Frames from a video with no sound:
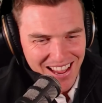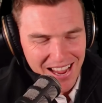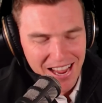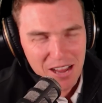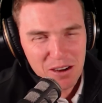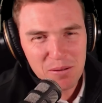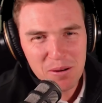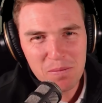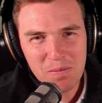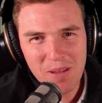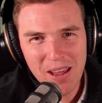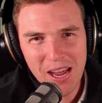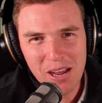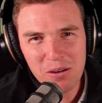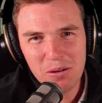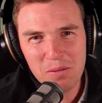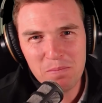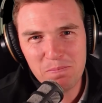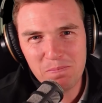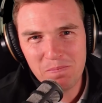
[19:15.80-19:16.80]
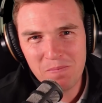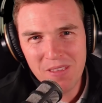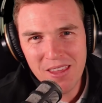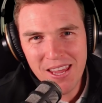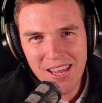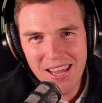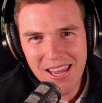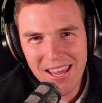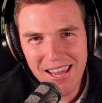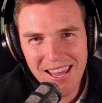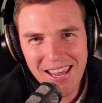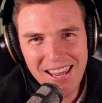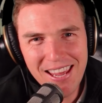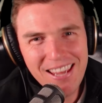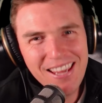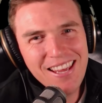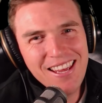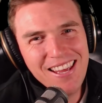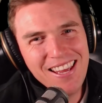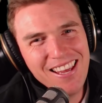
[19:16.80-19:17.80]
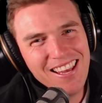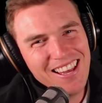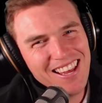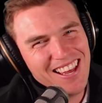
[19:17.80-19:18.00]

it. How go back underground we, for another 24 hours. We've